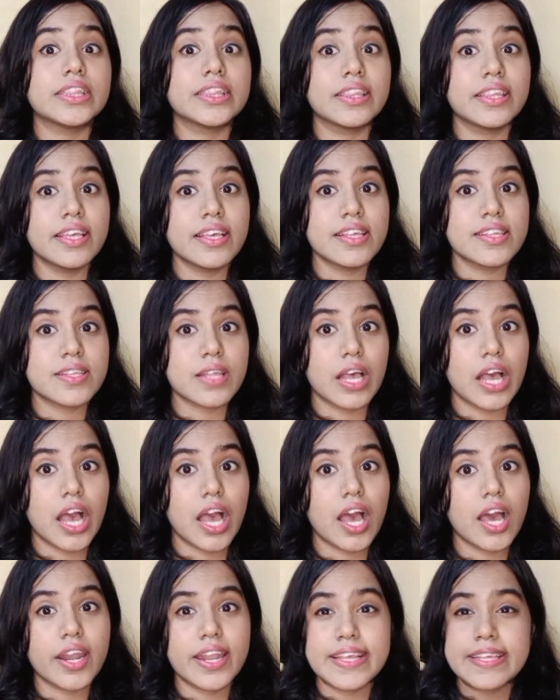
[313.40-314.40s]
this
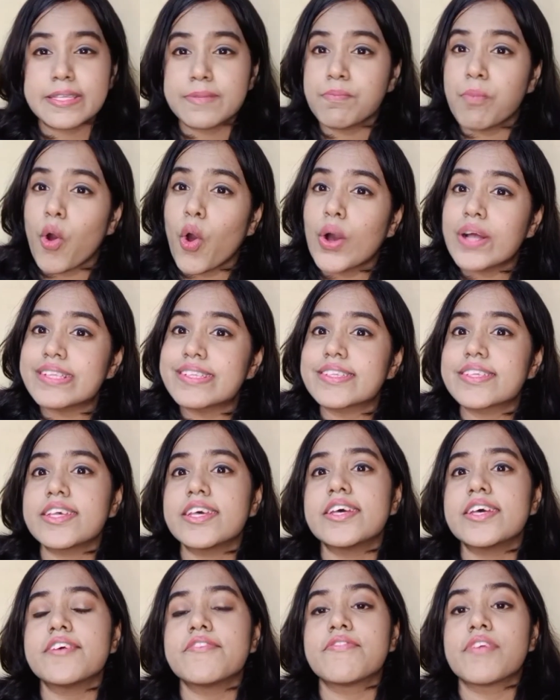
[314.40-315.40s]

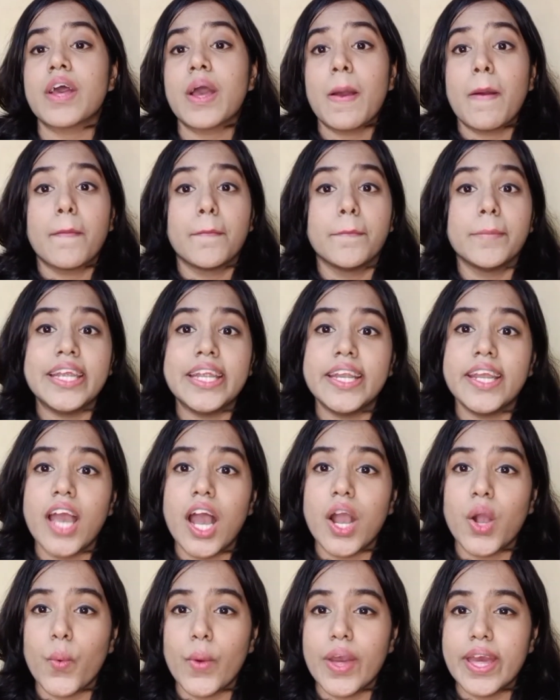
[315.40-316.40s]
responsive
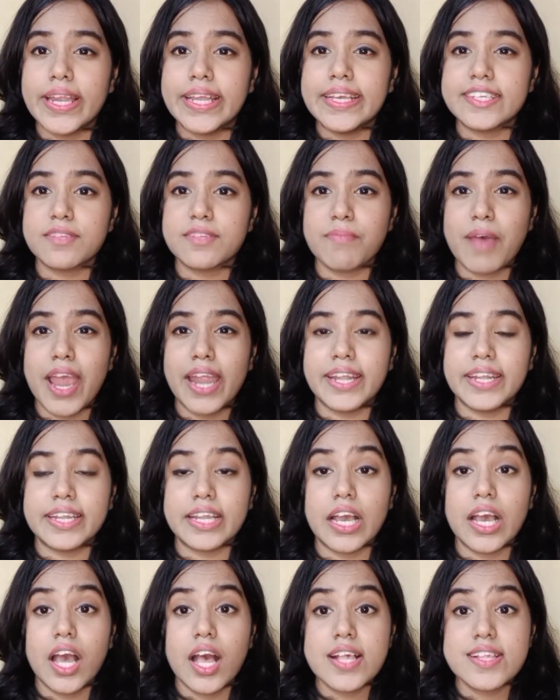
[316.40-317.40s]
media queries might
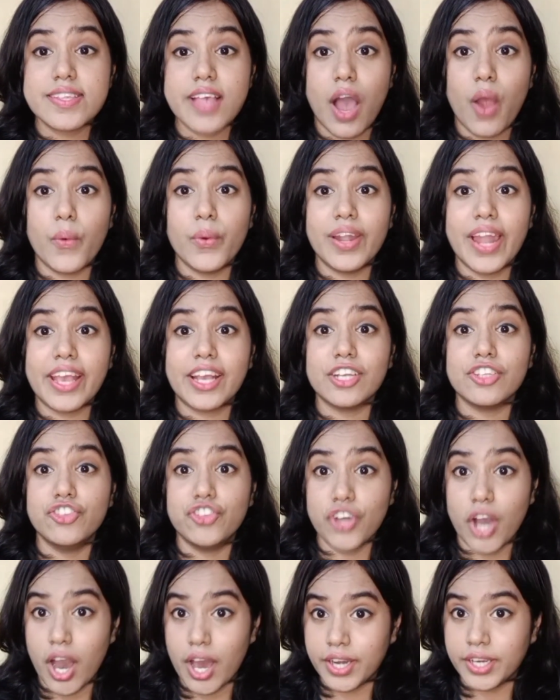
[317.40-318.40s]
sound like a
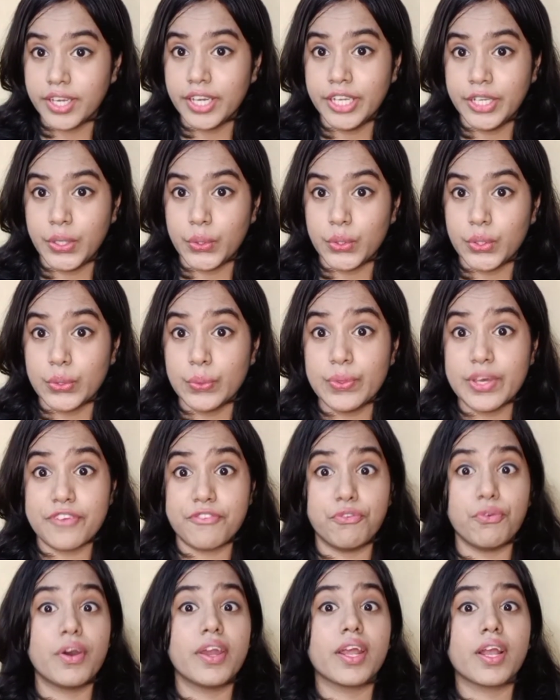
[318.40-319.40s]
jargon to you if
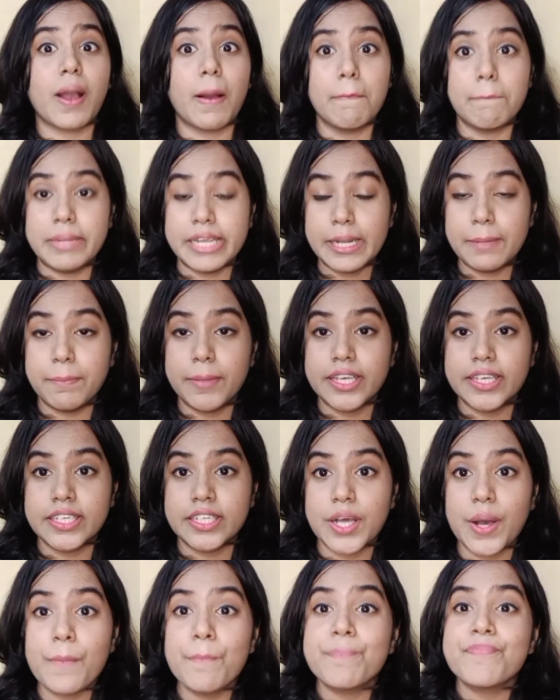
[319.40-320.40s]
you are a complete
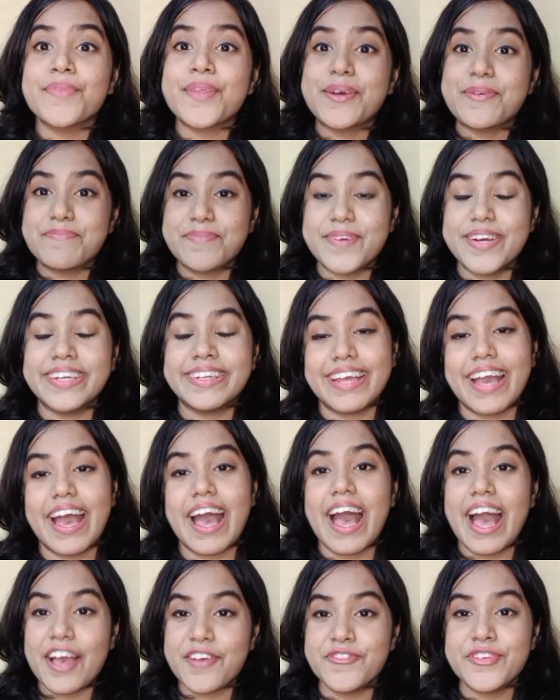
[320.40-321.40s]
beginner, but
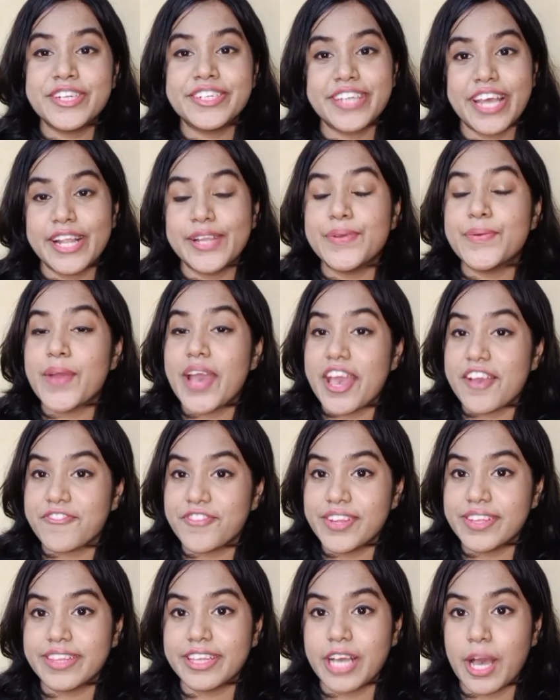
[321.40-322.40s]
I will tell you
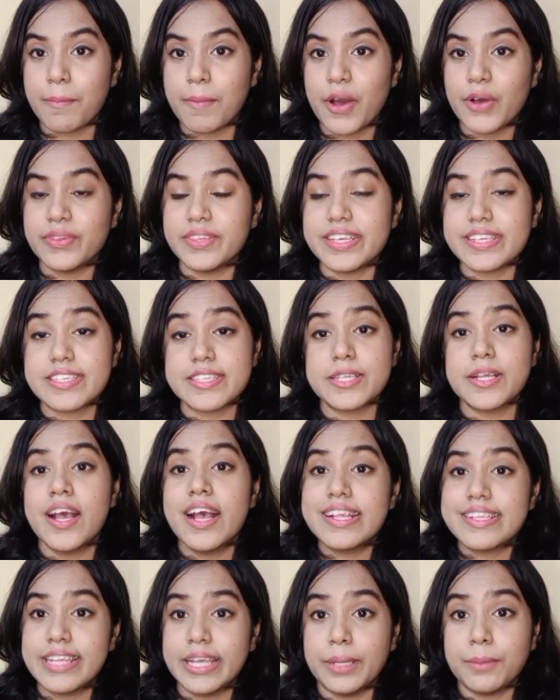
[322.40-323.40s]
everything about this.
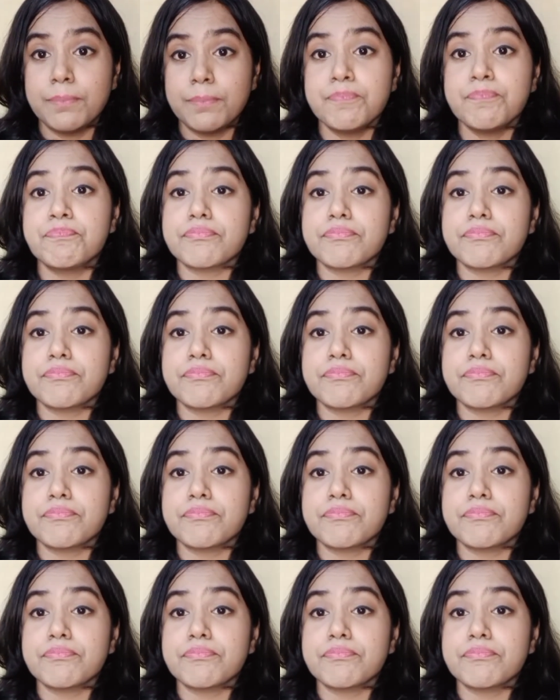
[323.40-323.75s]
See,